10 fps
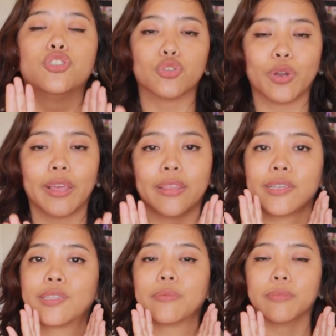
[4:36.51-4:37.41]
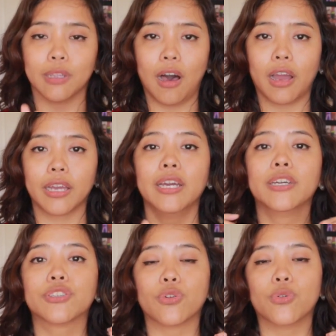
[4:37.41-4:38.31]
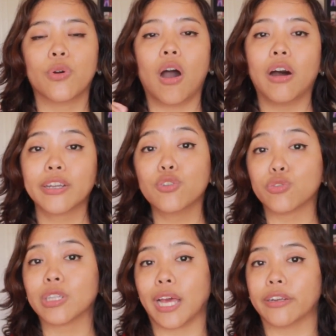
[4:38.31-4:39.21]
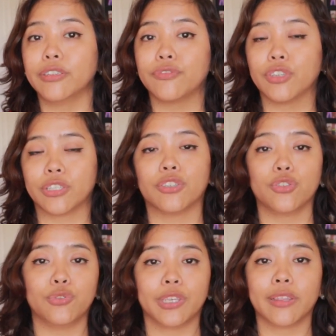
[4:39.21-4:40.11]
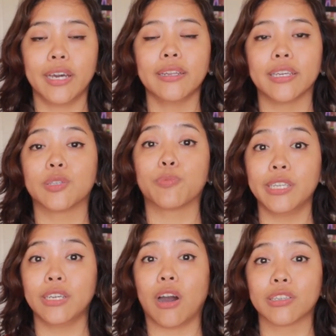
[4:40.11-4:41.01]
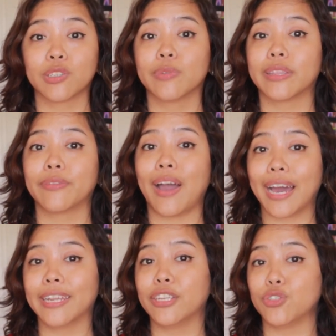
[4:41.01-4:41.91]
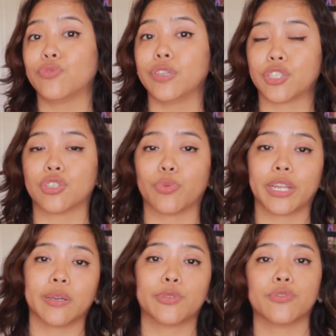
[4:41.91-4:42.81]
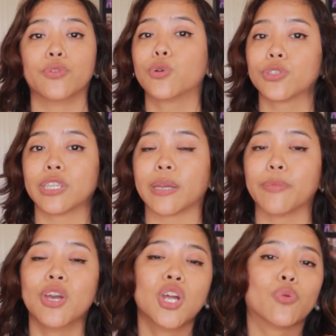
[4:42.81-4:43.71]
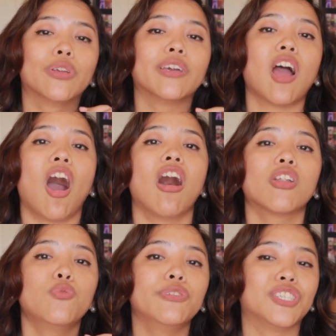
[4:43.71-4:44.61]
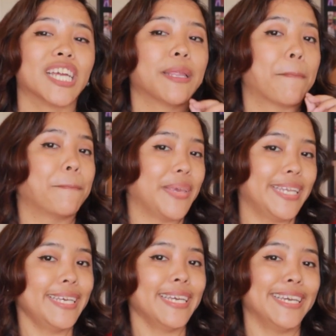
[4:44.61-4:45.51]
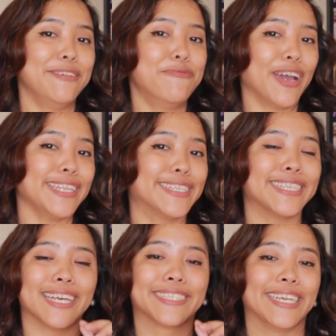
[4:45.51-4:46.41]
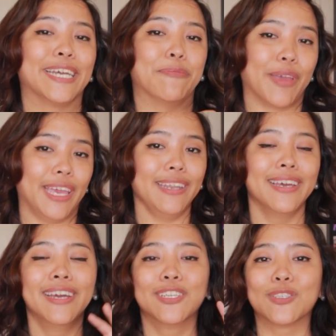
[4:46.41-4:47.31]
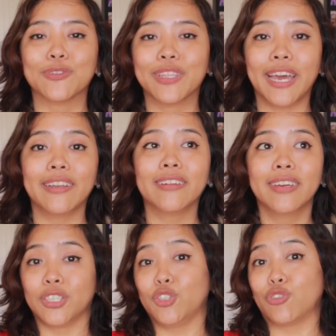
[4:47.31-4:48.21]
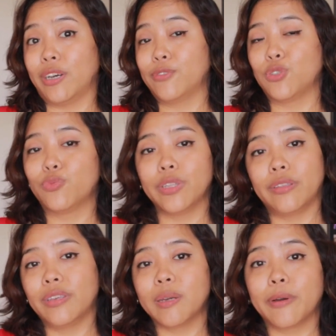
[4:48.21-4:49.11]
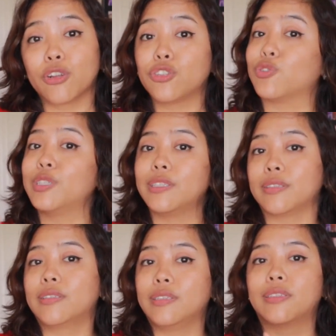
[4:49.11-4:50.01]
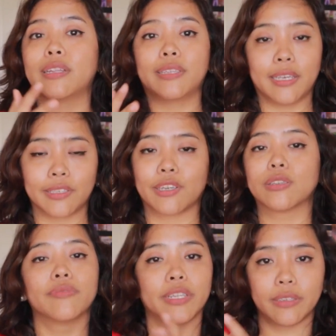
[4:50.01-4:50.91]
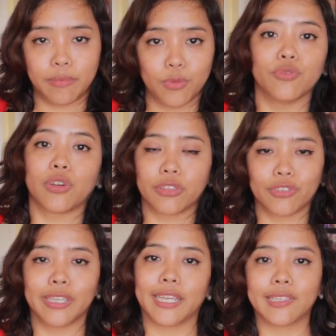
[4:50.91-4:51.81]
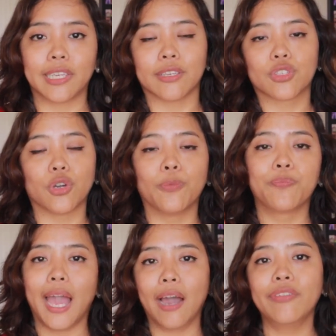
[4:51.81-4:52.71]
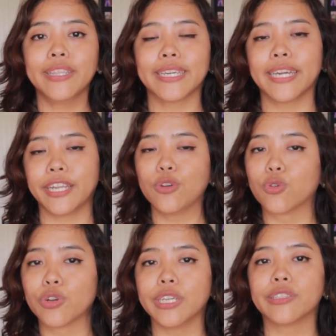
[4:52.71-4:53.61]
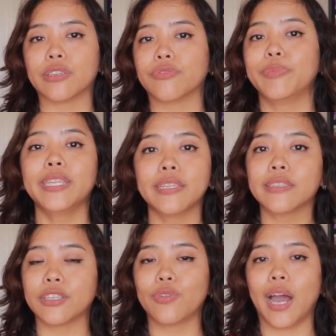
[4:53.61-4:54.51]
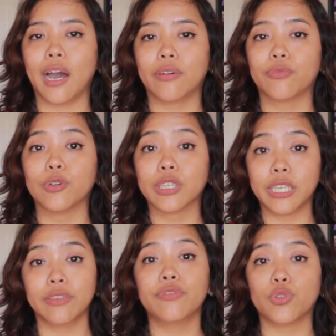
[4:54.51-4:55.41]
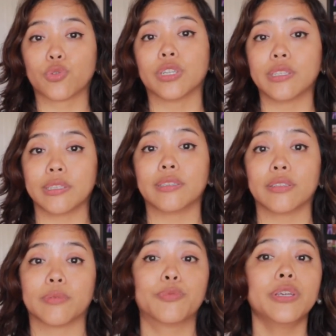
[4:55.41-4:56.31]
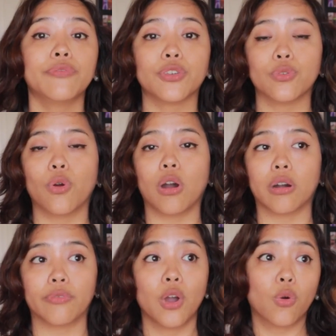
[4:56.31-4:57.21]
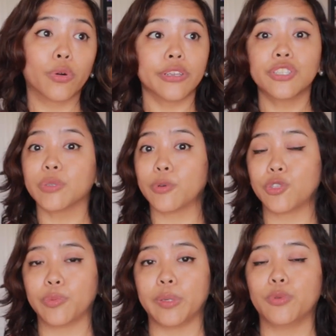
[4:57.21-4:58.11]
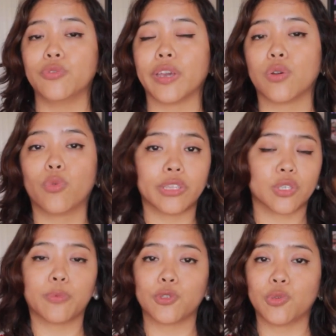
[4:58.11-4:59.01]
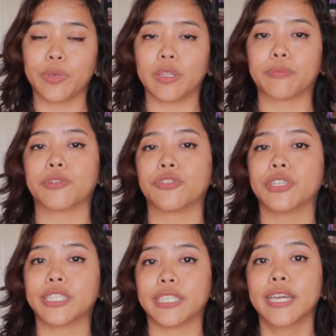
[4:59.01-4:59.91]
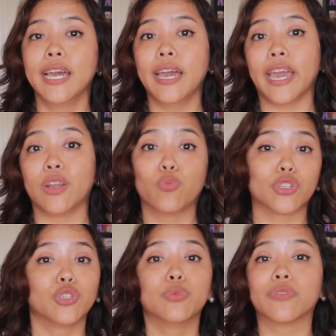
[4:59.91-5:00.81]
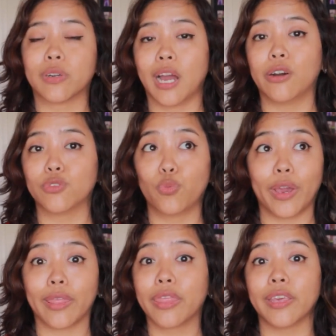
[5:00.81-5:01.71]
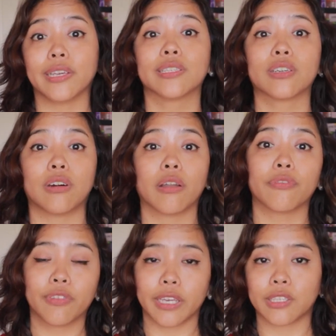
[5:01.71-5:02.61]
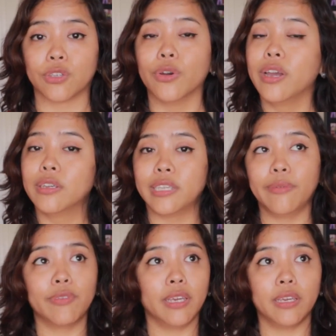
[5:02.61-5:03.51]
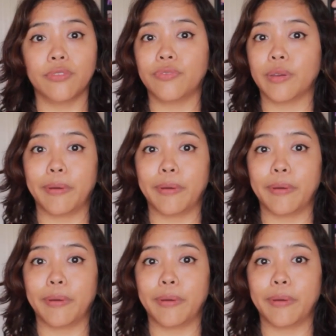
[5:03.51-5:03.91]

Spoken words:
during this block. So on Google Calendar, if you guys are using that, it's pretty awesome that they've added a new feature when it comes to focus time where you can auto reject meeting invites as they come in. So then you don't have to really think about it. Your assistant sees that, takes care of it, and moves on to the next thing. So having the categories of meetings that you have will give your assistant the preview of what they're supposed to be moving, what's supposed to be the priority, and what to move around when things conflict. So same thing, if a